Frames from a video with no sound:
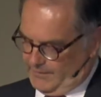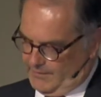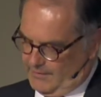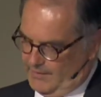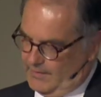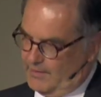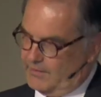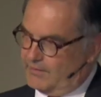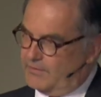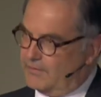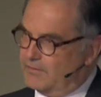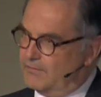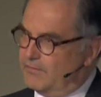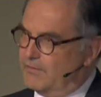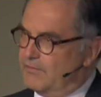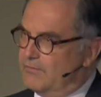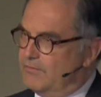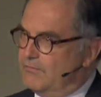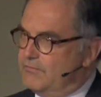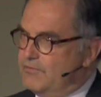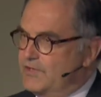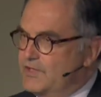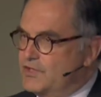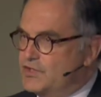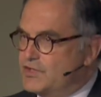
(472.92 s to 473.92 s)
And the
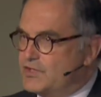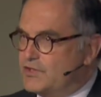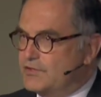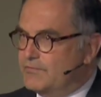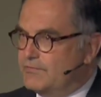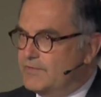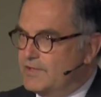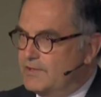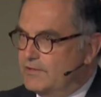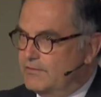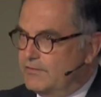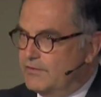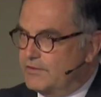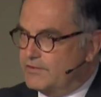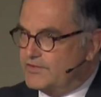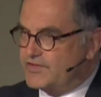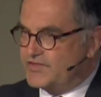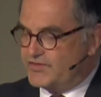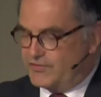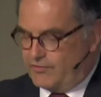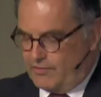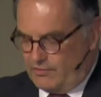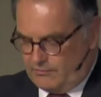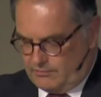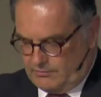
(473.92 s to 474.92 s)
region will
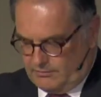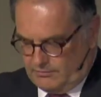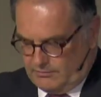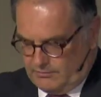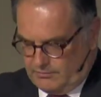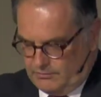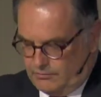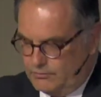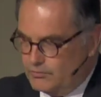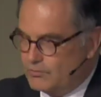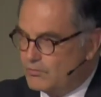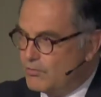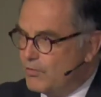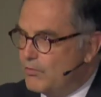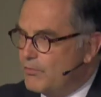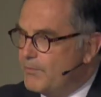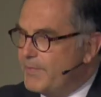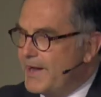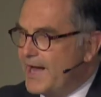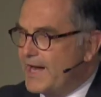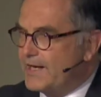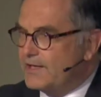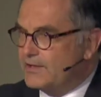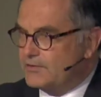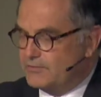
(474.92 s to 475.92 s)
struggle to go
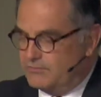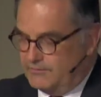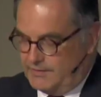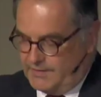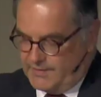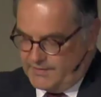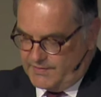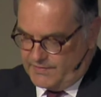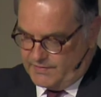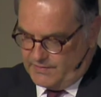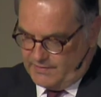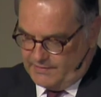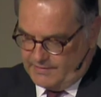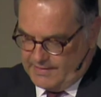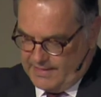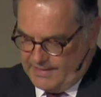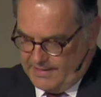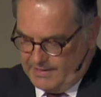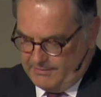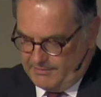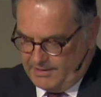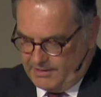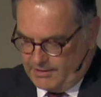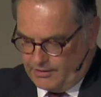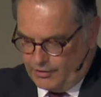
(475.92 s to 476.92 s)
back to this
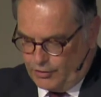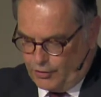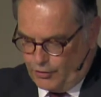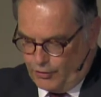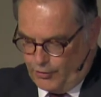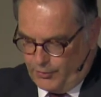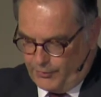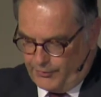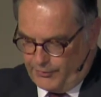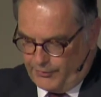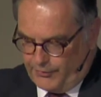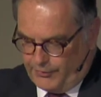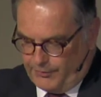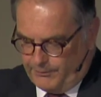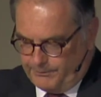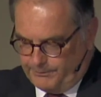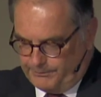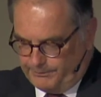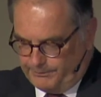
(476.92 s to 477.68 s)
dynamic growth.